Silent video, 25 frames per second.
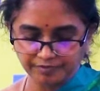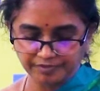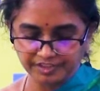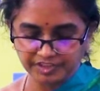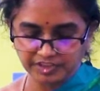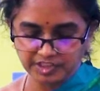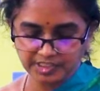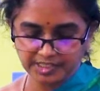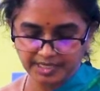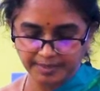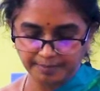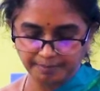
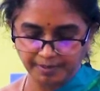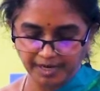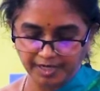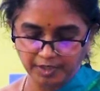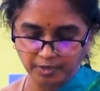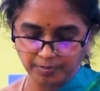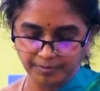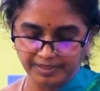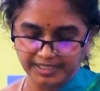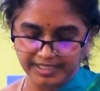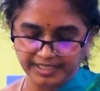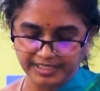Vision and
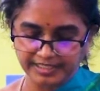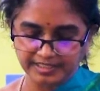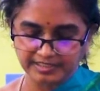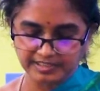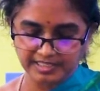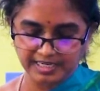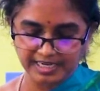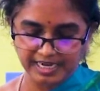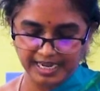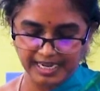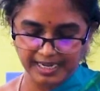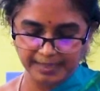
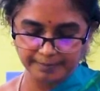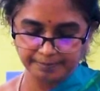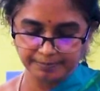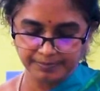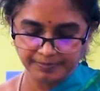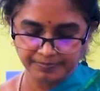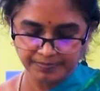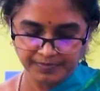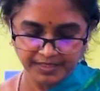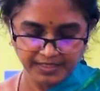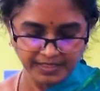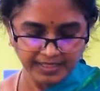Biometrics Lab